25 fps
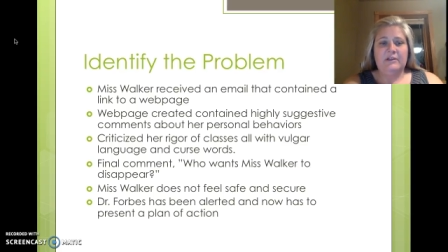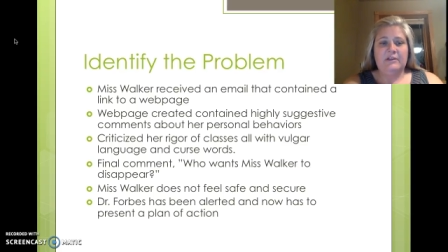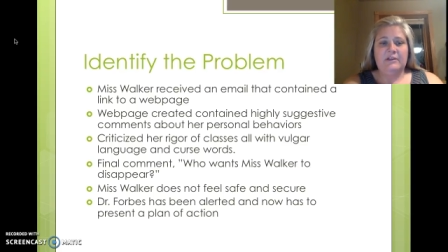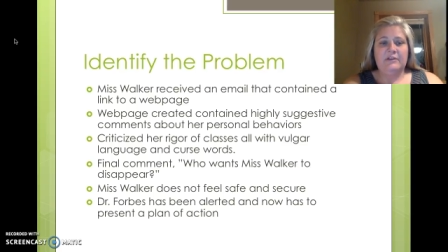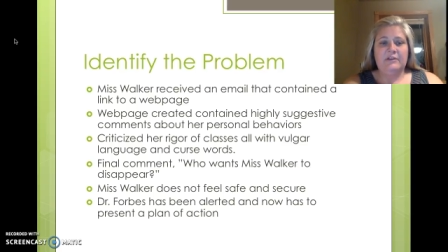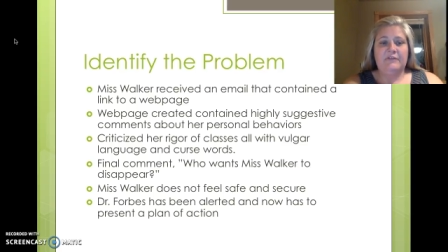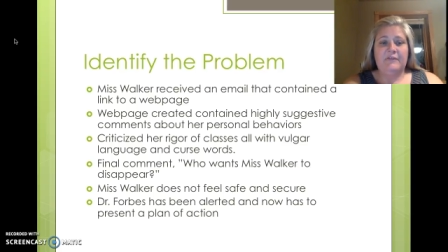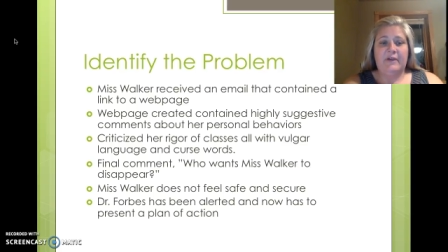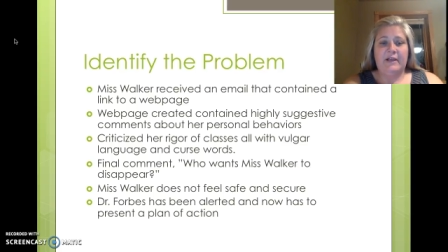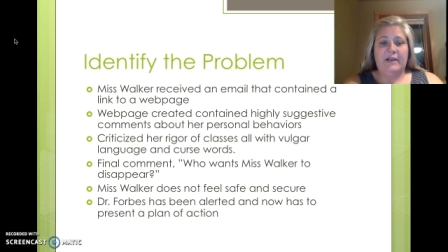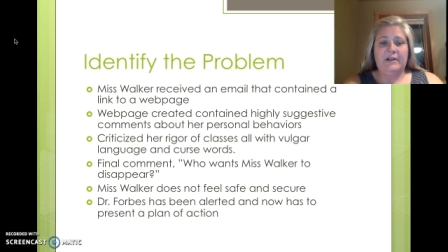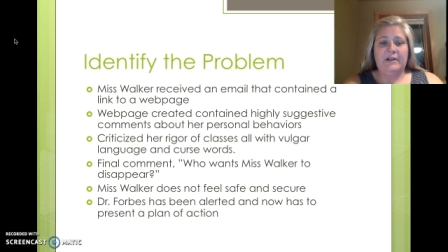
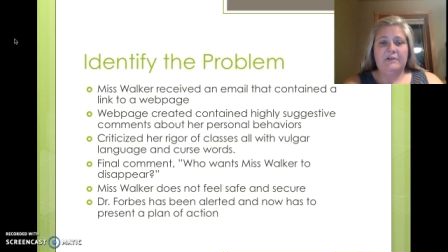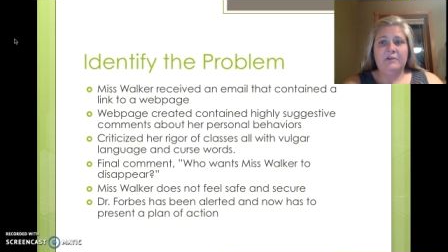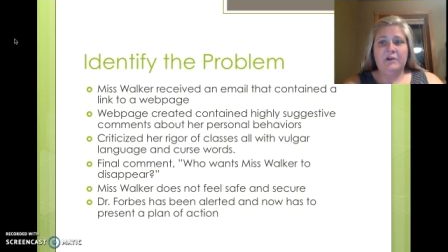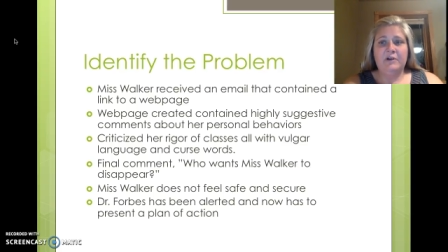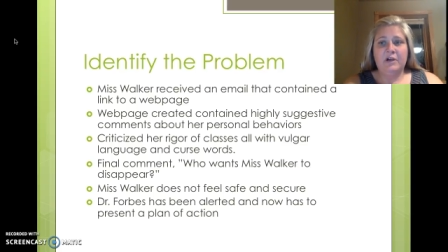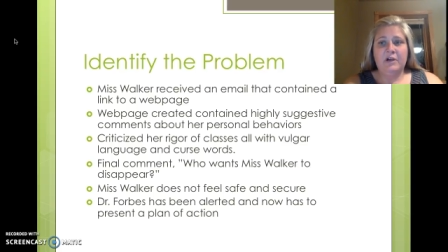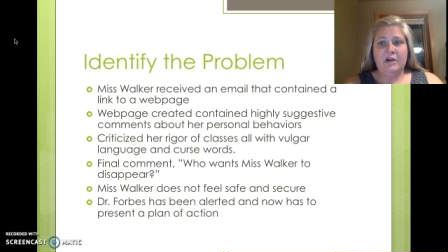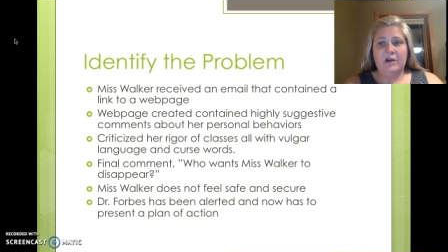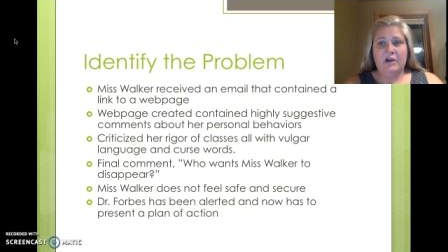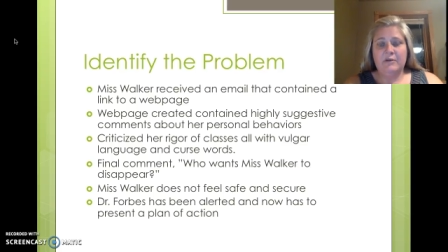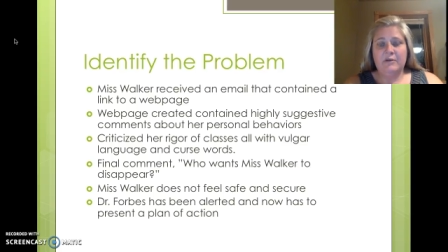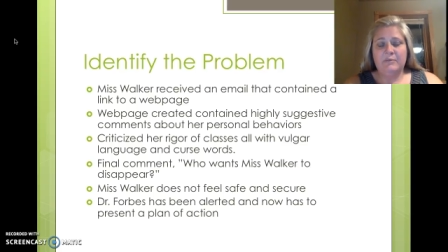The final
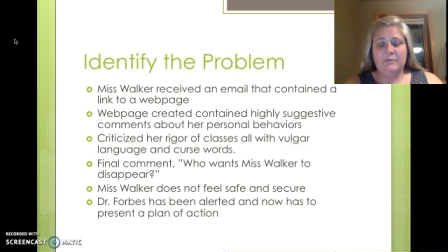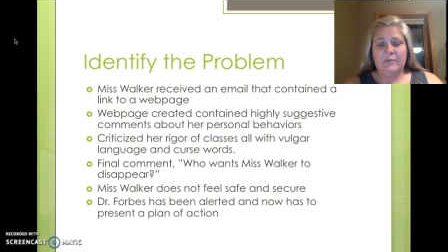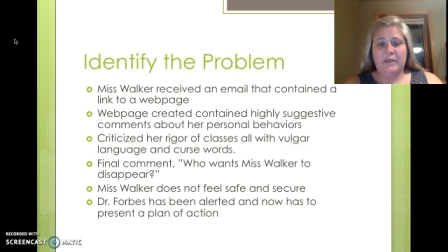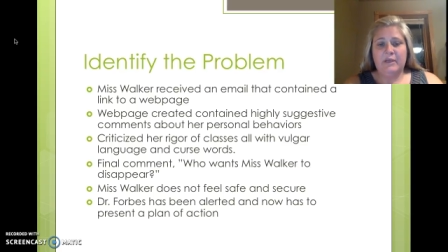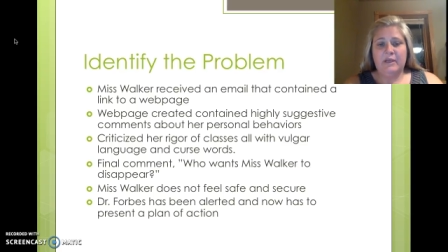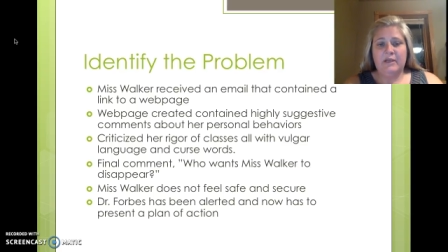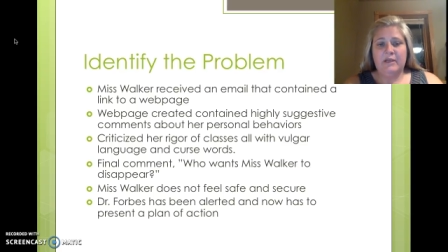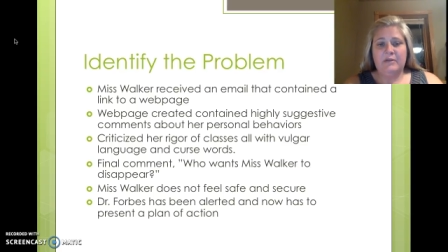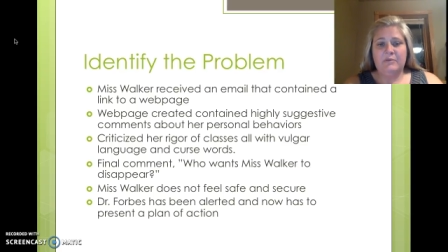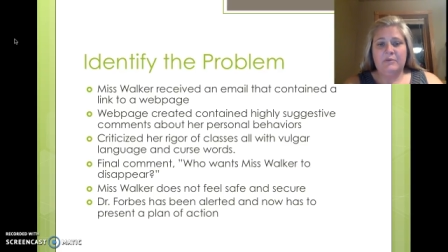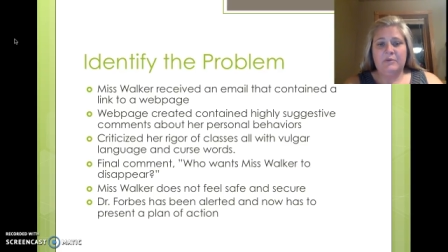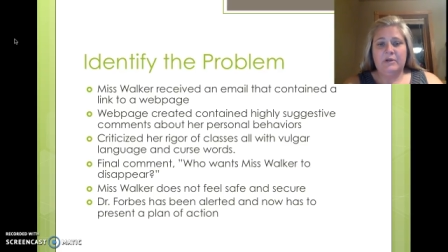
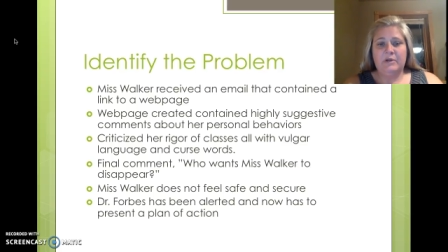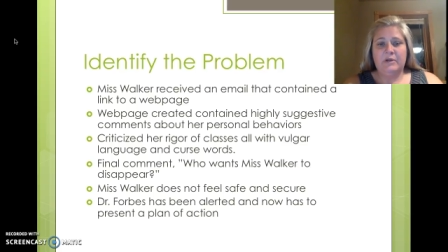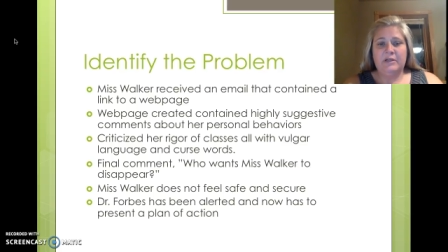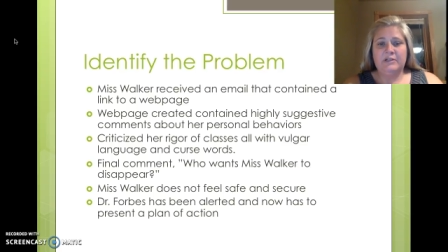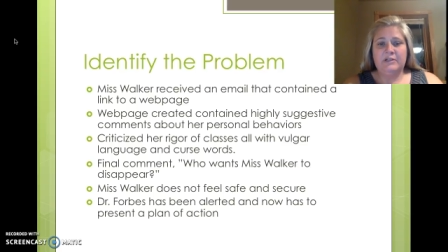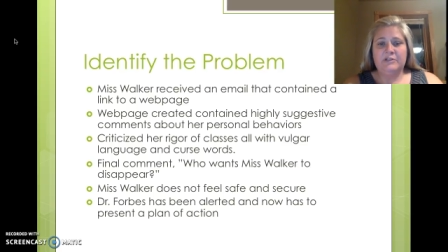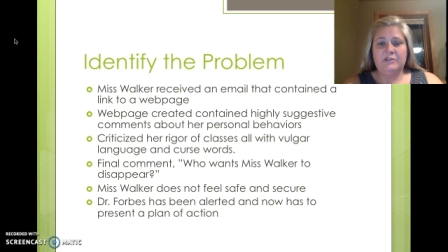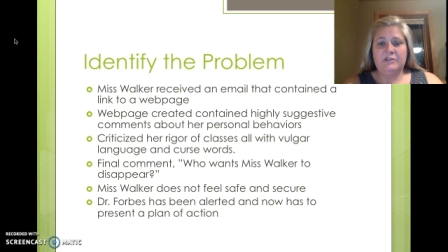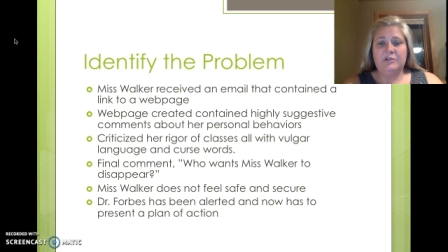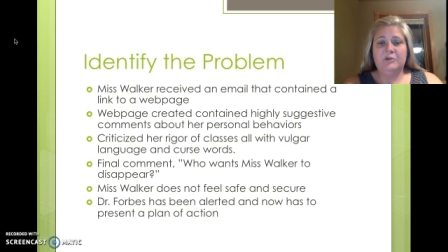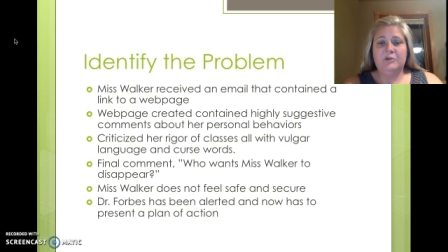comment was,